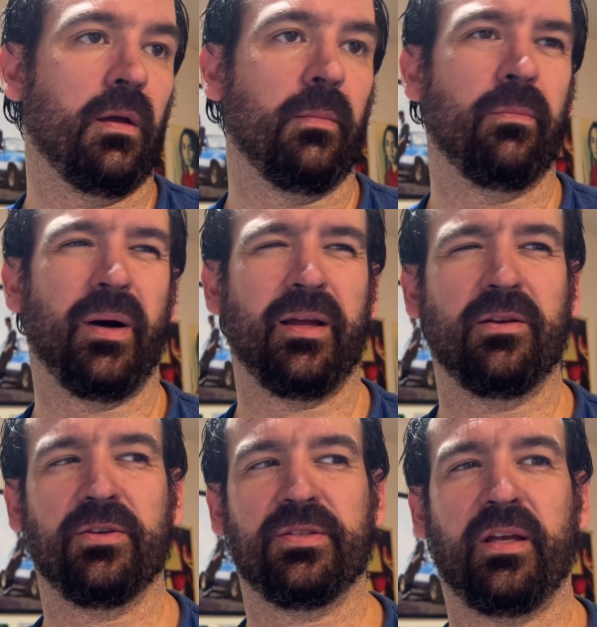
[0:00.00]
by
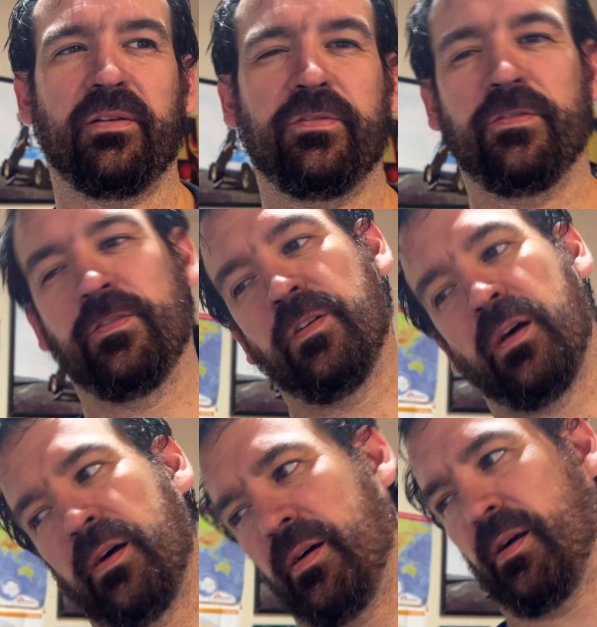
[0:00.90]
yourself,
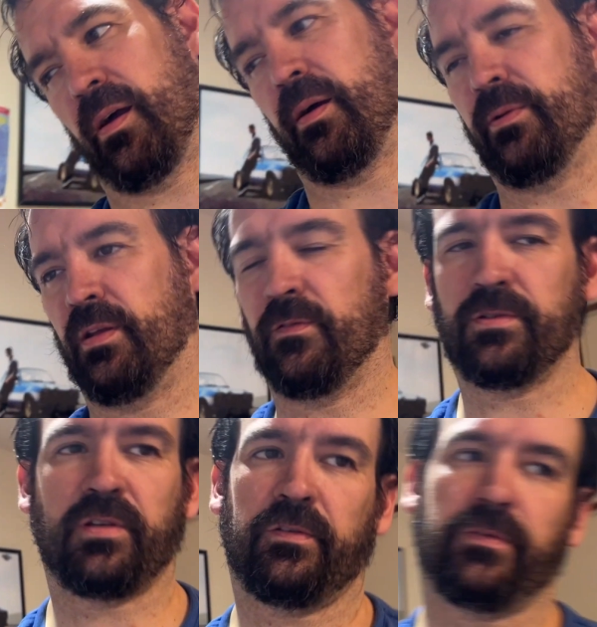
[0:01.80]
I would give yourself